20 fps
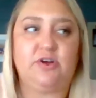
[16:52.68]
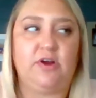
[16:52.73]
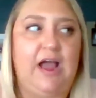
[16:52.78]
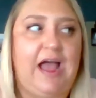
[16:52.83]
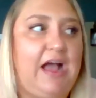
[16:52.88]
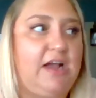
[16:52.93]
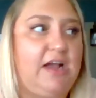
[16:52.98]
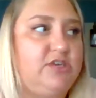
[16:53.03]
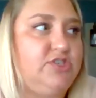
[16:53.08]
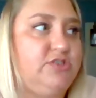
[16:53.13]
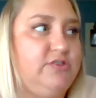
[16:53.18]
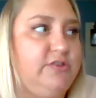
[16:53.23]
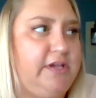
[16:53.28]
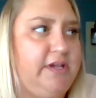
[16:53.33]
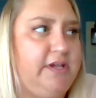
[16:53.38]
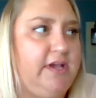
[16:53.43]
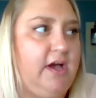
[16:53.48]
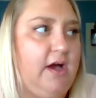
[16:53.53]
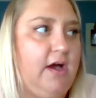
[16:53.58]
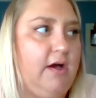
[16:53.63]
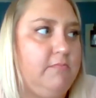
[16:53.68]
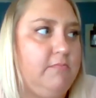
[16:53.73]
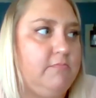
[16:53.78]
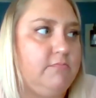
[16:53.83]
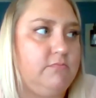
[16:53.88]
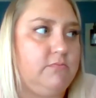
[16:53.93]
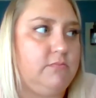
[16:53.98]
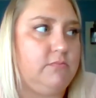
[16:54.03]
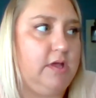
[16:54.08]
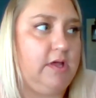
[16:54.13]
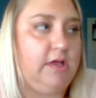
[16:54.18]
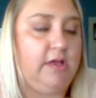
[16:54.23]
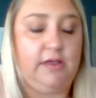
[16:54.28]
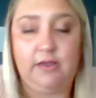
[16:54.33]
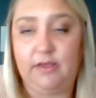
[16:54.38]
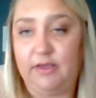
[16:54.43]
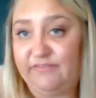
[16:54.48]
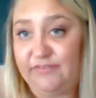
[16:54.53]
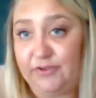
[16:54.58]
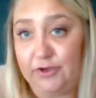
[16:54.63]
are actually,
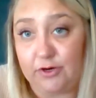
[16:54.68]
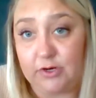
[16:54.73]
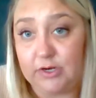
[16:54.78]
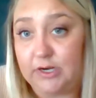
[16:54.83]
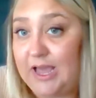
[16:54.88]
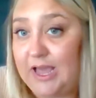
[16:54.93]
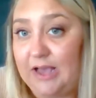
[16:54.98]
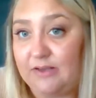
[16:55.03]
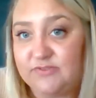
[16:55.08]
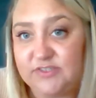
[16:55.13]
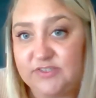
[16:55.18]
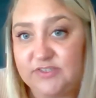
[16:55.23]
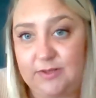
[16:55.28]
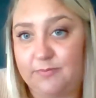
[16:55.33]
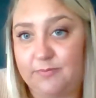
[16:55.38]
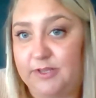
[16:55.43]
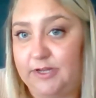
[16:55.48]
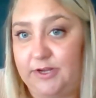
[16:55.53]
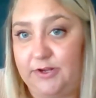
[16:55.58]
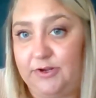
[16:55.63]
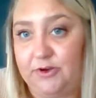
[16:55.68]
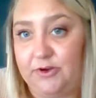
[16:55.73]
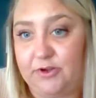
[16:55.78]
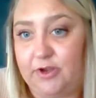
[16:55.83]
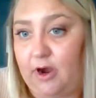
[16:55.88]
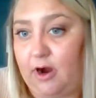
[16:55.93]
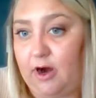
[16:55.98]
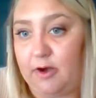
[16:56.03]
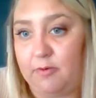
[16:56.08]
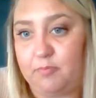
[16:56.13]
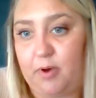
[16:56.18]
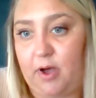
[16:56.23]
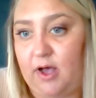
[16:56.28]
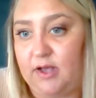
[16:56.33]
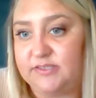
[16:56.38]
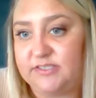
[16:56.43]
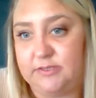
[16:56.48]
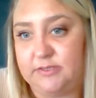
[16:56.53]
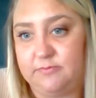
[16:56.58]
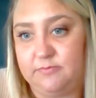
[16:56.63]
if you're going to have something in your yard,
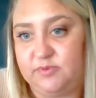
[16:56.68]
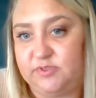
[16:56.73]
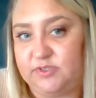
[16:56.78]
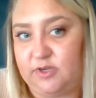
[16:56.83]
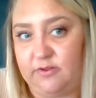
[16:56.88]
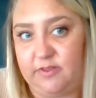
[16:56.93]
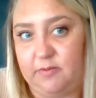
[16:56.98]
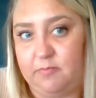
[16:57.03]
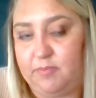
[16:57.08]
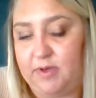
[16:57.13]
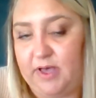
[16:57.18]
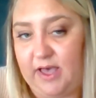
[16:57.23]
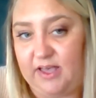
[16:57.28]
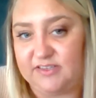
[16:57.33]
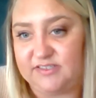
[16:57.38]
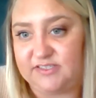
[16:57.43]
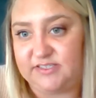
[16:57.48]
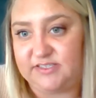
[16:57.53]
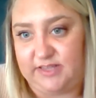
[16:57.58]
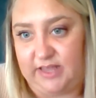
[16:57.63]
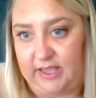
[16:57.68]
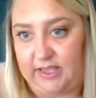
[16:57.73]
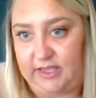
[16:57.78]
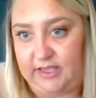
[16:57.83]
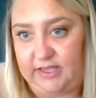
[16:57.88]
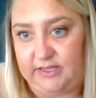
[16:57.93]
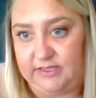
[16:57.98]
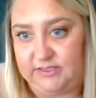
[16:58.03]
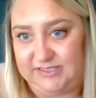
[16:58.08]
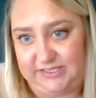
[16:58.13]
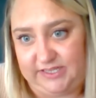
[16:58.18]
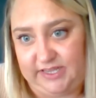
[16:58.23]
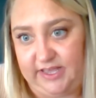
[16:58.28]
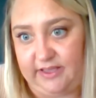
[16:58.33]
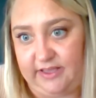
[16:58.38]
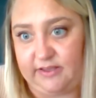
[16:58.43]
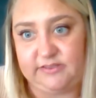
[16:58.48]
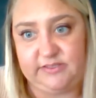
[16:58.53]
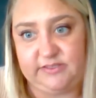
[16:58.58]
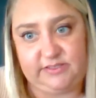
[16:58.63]
possums are the best. They eat
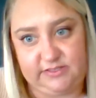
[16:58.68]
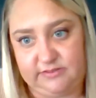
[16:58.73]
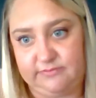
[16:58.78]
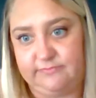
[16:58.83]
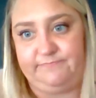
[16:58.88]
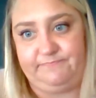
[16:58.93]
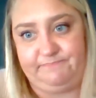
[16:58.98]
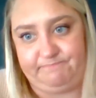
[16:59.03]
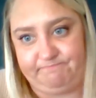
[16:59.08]
ticks.